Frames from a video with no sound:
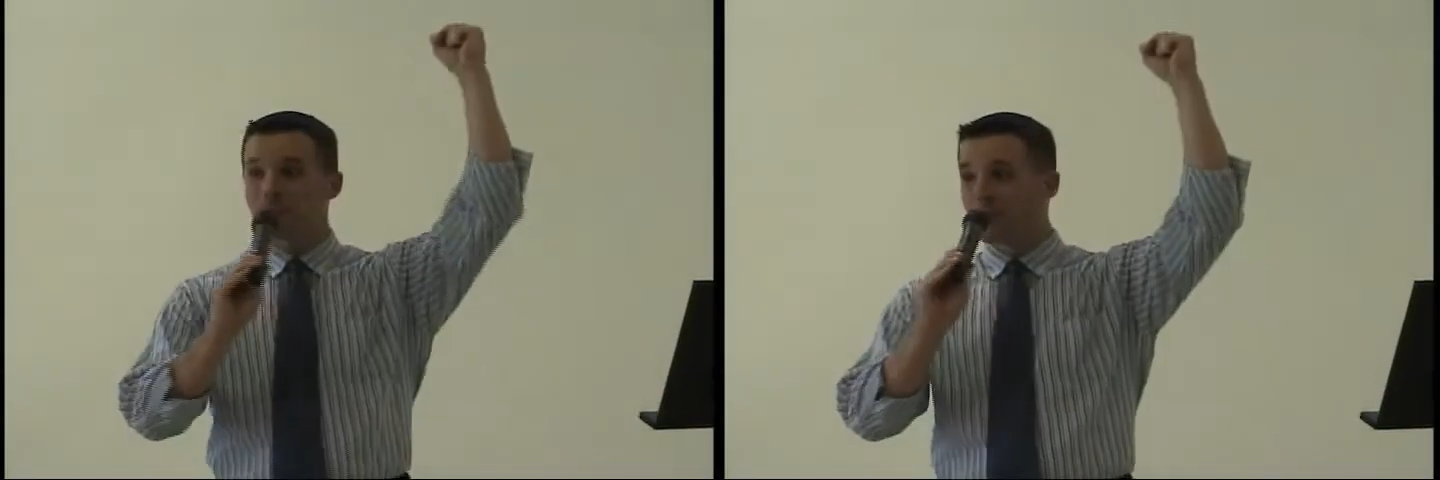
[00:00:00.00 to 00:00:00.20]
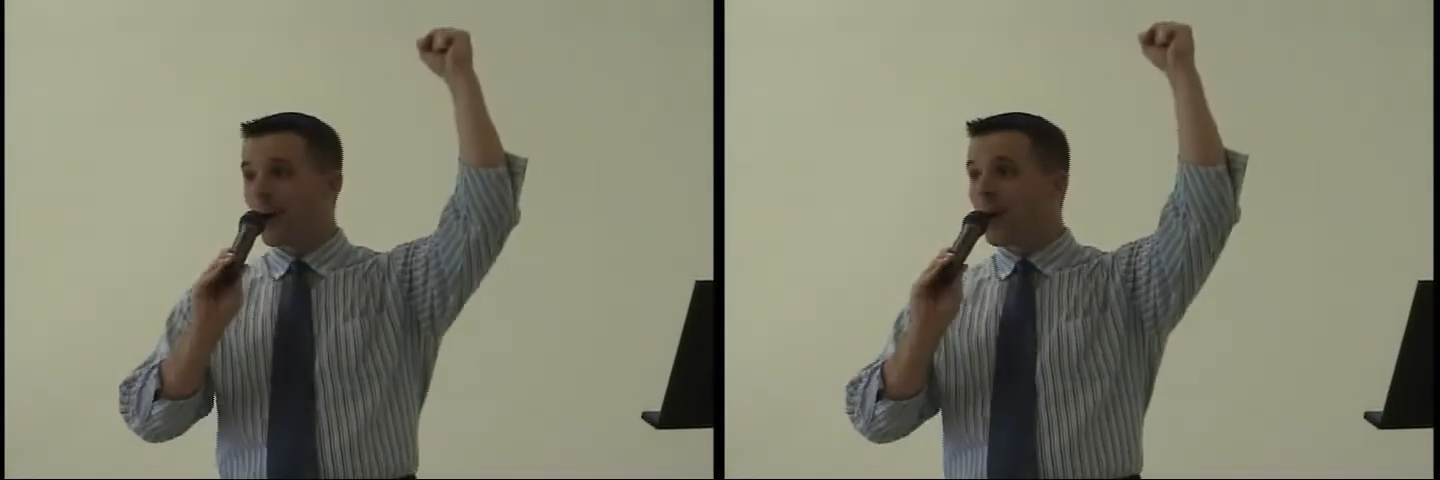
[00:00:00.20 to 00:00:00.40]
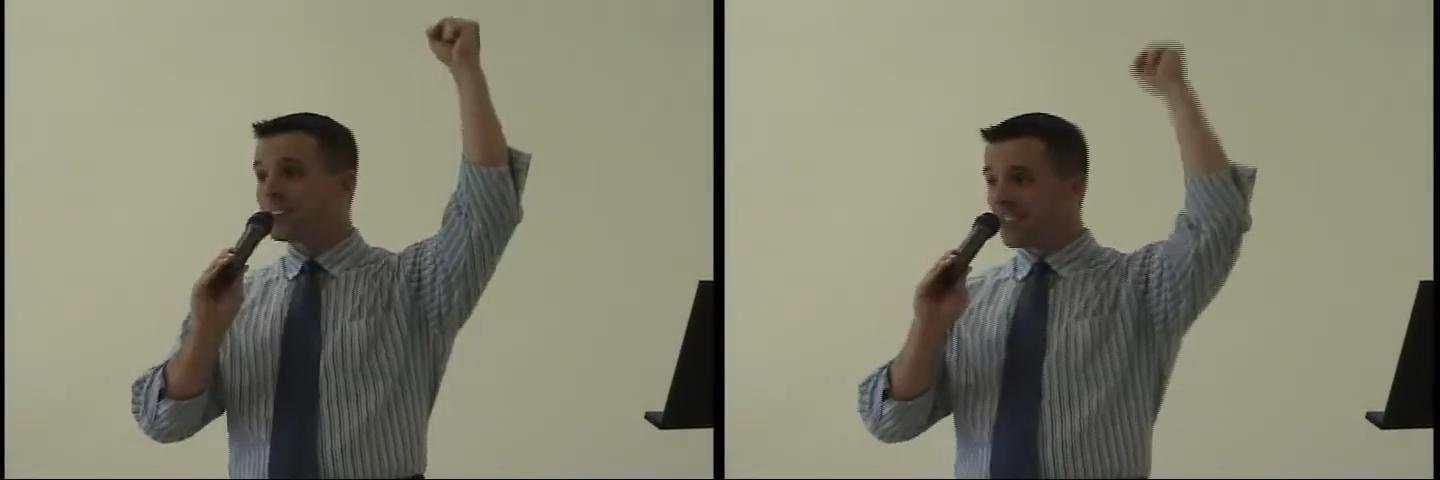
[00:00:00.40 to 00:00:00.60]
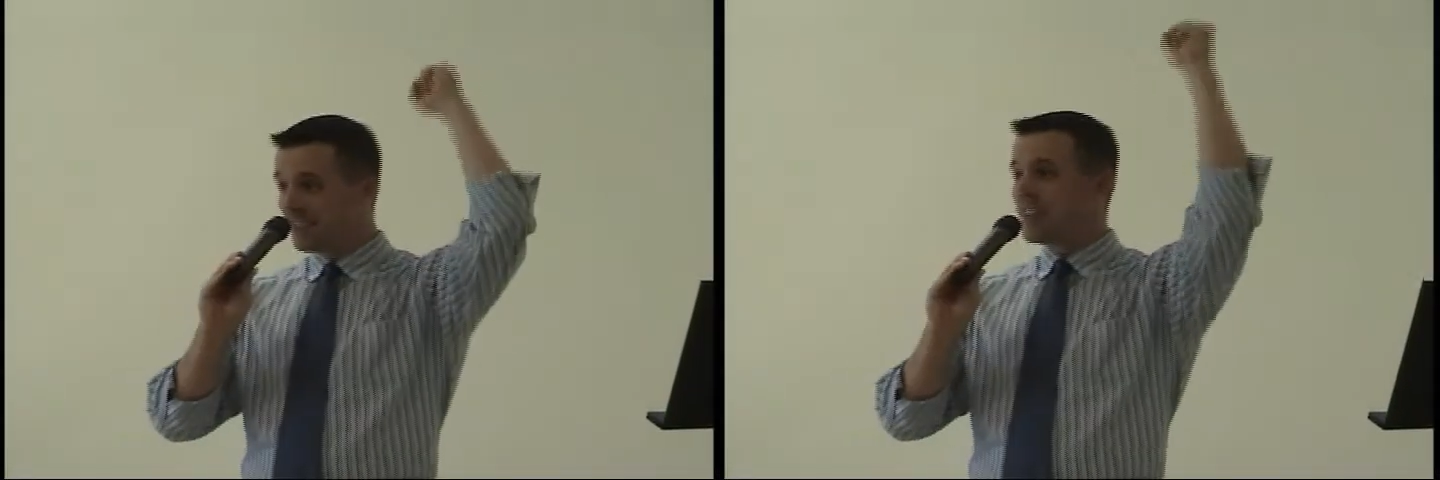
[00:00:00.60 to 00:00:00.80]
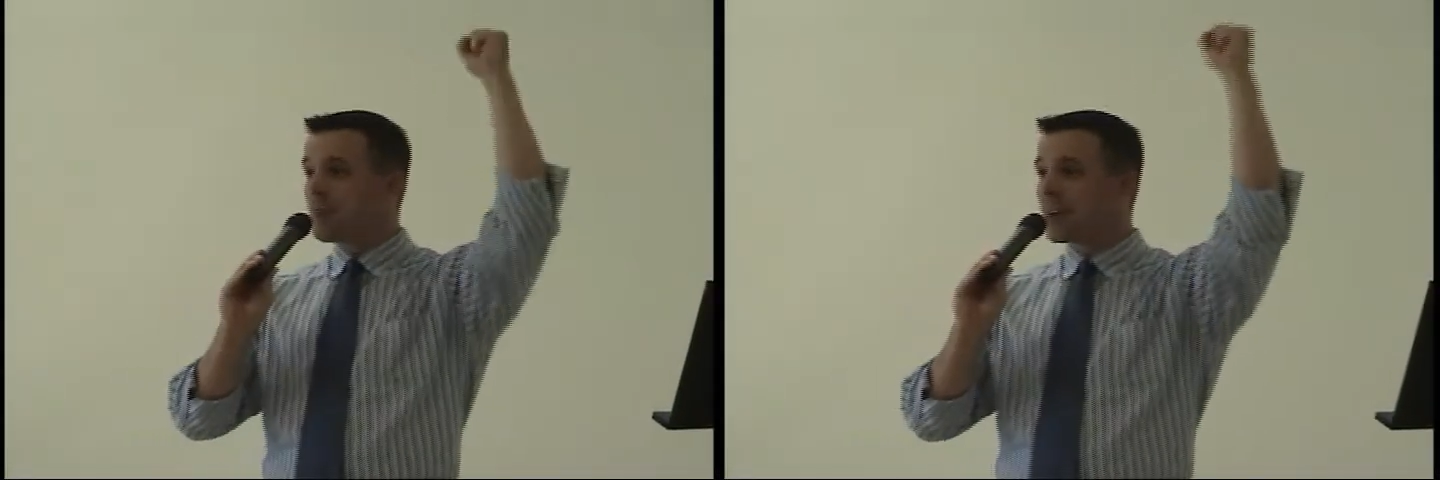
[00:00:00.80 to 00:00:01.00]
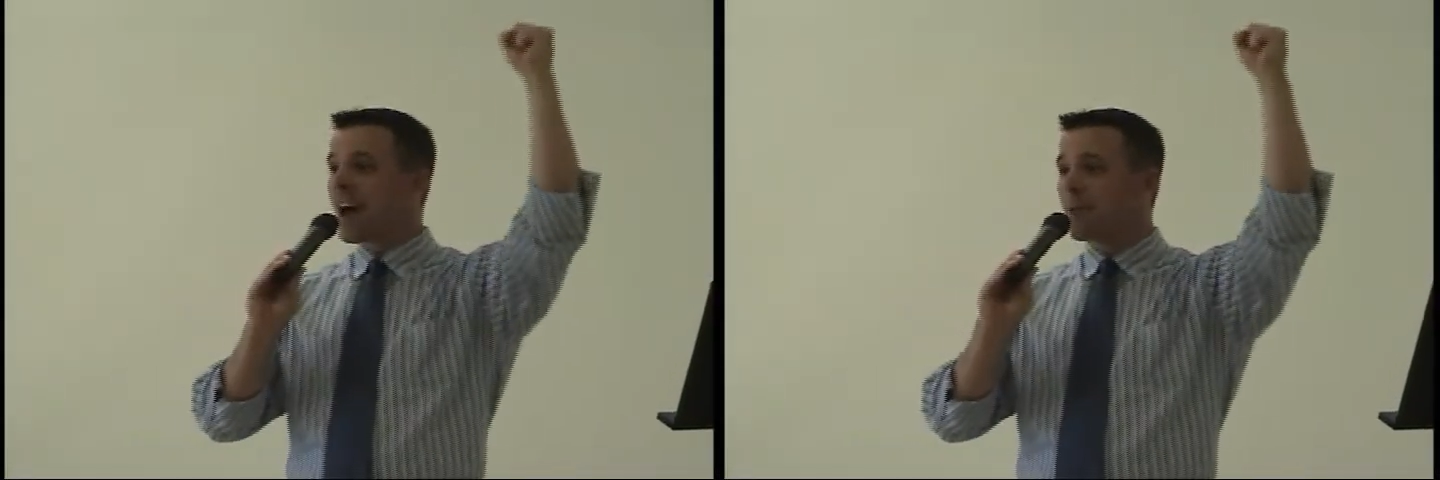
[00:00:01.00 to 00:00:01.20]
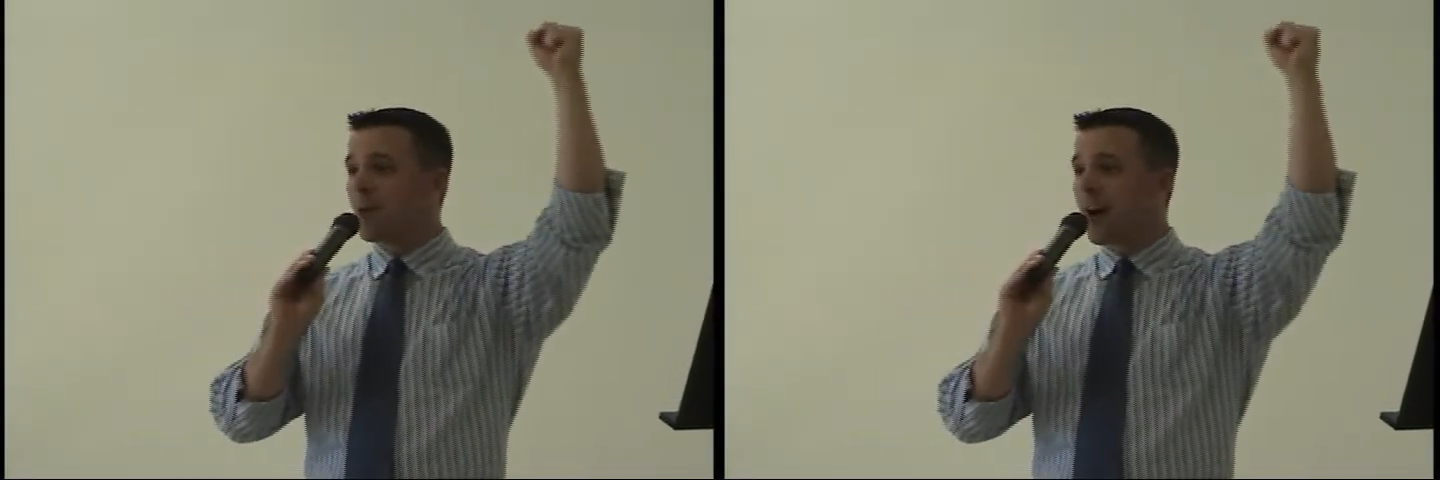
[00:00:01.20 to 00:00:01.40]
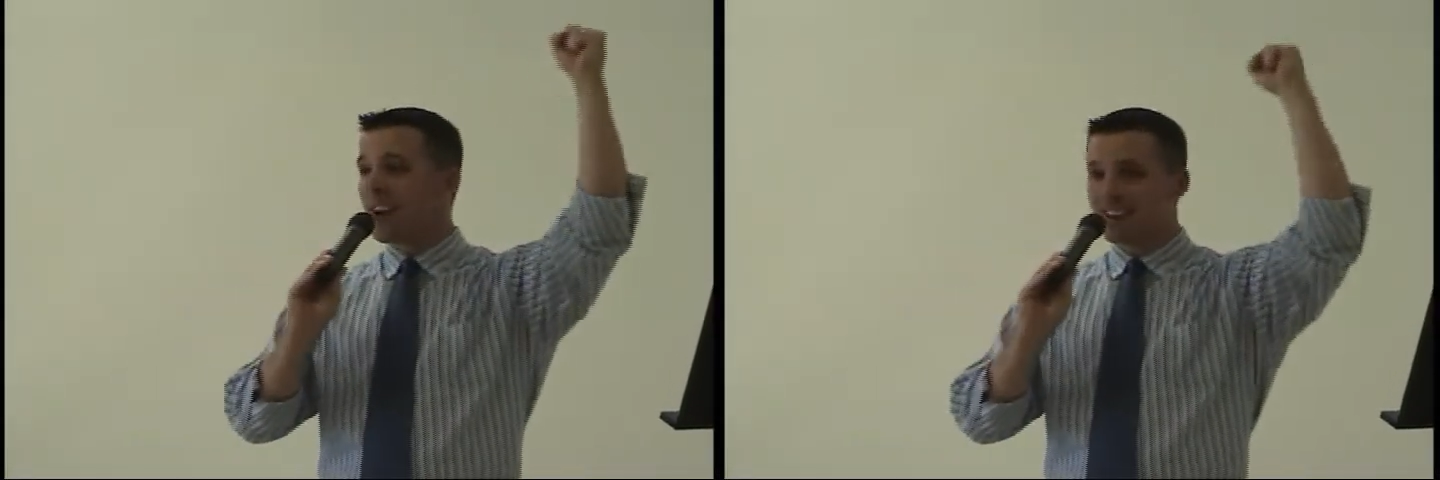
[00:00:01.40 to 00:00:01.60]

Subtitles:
rejoice. I did what God wanted.